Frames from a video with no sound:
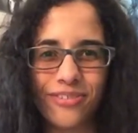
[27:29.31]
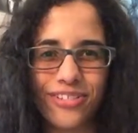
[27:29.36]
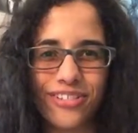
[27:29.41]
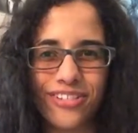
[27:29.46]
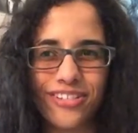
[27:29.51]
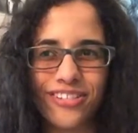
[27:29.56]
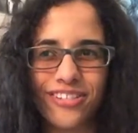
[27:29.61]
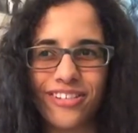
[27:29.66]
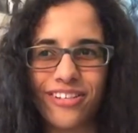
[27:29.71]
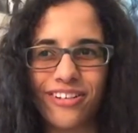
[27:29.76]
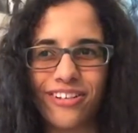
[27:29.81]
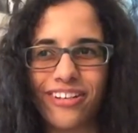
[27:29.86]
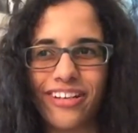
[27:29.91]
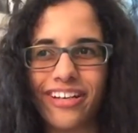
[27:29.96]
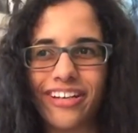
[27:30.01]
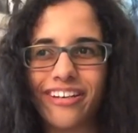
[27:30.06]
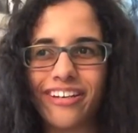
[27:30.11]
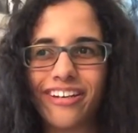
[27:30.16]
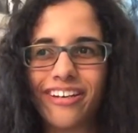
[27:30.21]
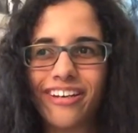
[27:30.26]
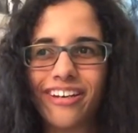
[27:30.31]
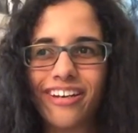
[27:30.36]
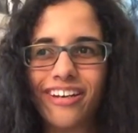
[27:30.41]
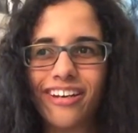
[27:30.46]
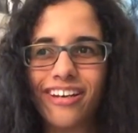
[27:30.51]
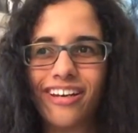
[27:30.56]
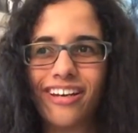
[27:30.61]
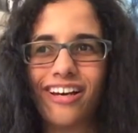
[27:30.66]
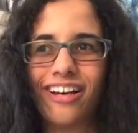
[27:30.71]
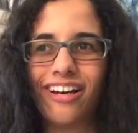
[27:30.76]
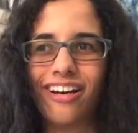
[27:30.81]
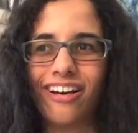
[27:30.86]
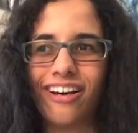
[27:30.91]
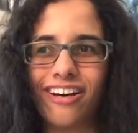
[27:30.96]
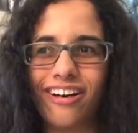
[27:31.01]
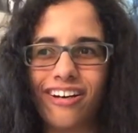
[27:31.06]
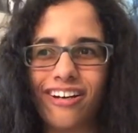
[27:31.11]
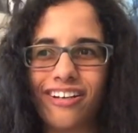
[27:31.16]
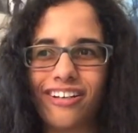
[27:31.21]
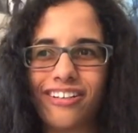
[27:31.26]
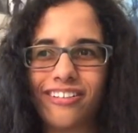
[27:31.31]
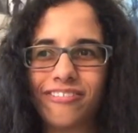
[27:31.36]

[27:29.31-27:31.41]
which is, like uh,